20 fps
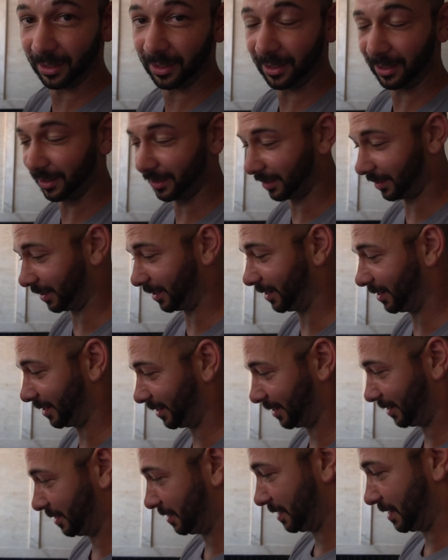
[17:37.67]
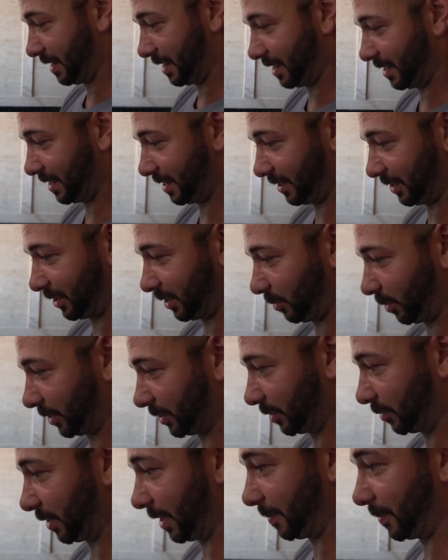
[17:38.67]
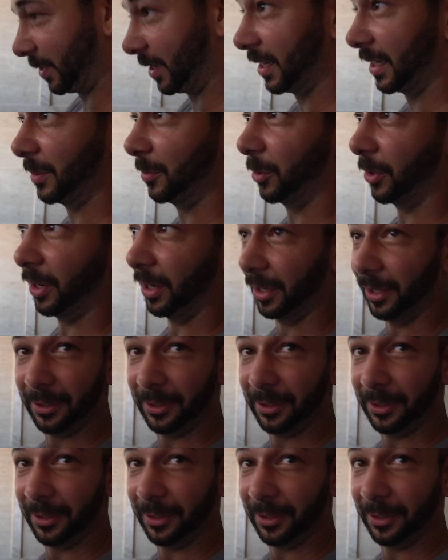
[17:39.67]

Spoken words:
and then she wasn't ripping anymore.